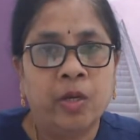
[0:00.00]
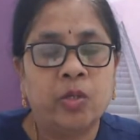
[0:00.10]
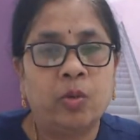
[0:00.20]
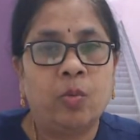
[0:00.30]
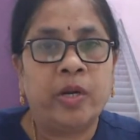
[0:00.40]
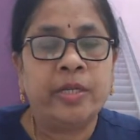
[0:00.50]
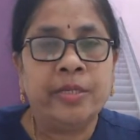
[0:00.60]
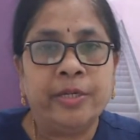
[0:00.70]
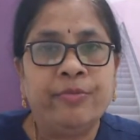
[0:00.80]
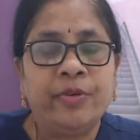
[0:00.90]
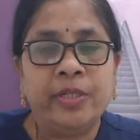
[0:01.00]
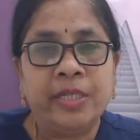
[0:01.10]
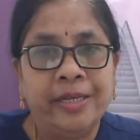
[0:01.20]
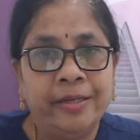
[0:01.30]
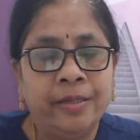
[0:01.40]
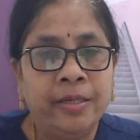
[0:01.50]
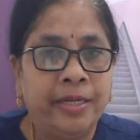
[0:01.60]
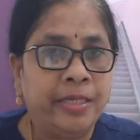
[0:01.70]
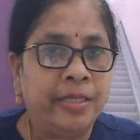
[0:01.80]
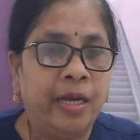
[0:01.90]
So what is the difference here
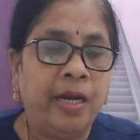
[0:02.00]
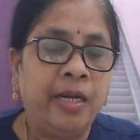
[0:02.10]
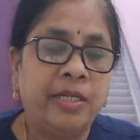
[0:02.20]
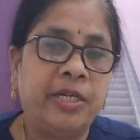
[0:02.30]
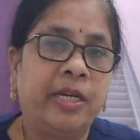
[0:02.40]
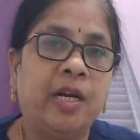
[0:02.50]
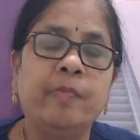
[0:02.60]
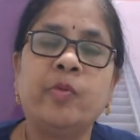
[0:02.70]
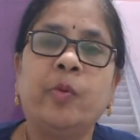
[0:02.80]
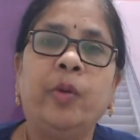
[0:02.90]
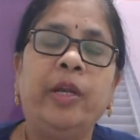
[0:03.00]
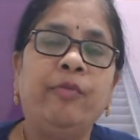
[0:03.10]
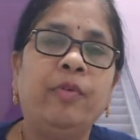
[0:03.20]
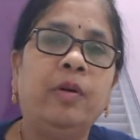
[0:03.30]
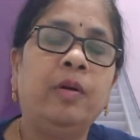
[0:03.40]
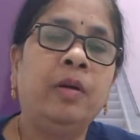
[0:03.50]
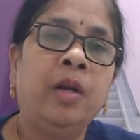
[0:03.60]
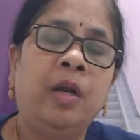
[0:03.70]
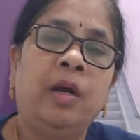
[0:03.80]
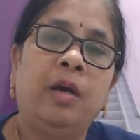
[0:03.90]
is that she comes only for
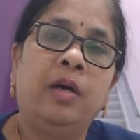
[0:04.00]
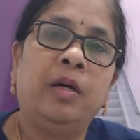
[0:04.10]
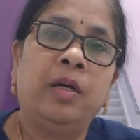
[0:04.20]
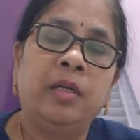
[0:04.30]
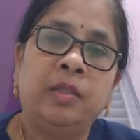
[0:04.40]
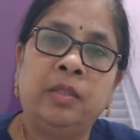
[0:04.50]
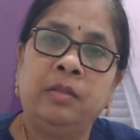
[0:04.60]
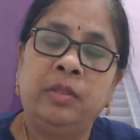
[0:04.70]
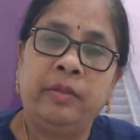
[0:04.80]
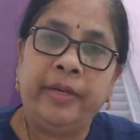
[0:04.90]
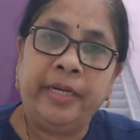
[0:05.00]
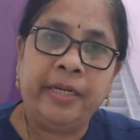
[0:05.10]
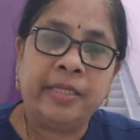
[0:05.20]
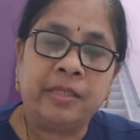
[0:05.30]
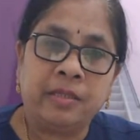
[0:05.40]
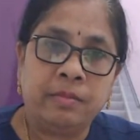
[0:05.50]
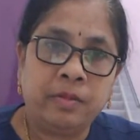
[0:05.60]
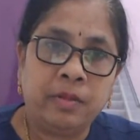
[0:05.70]
3 days